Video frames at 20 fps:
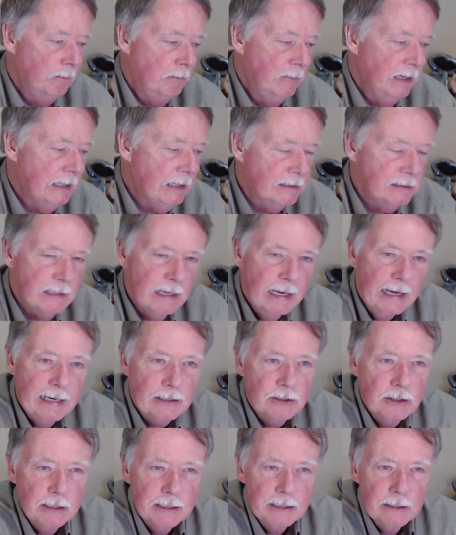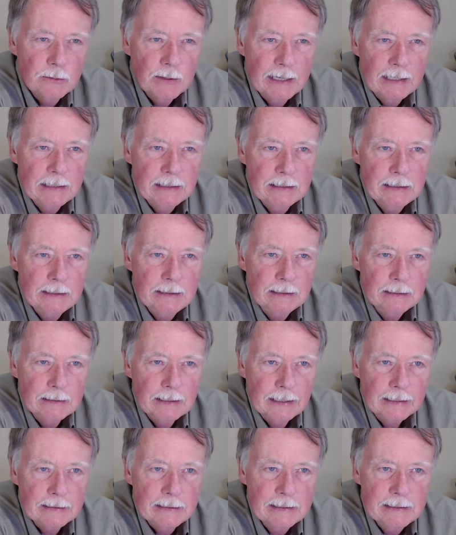because I actually grade,
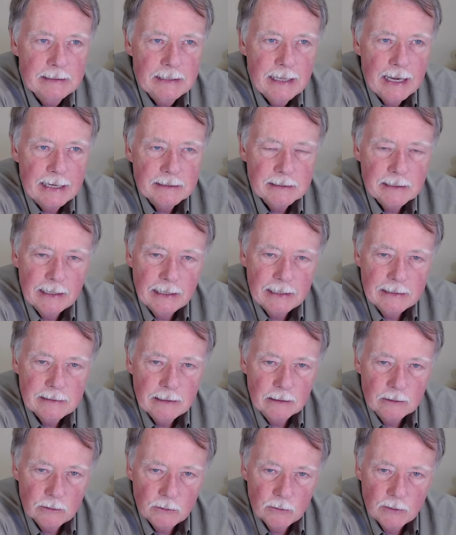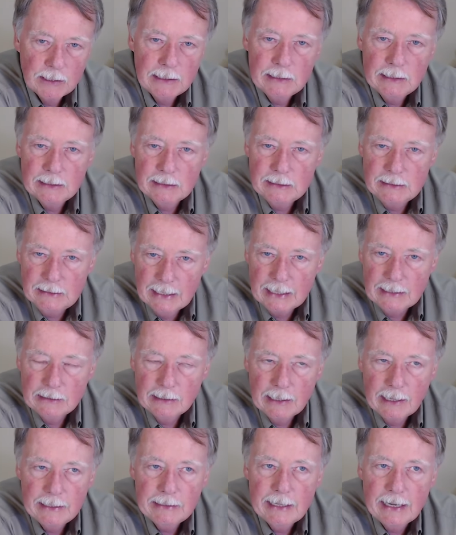like these tanzanites, I'll grade in
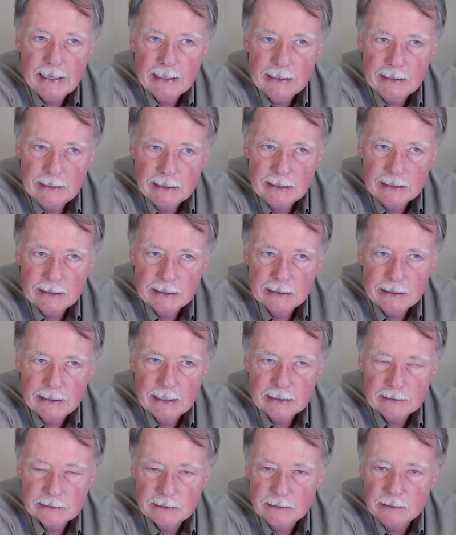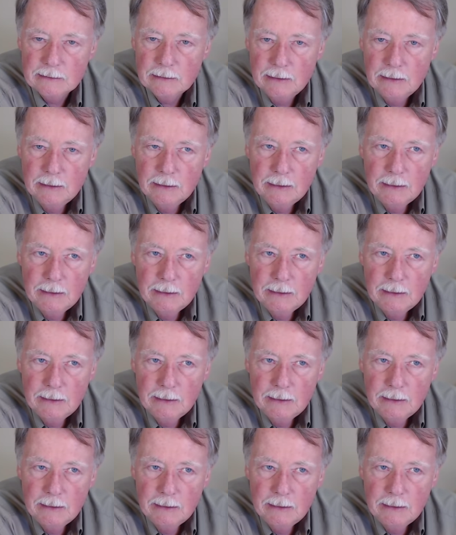daylight and incandescent.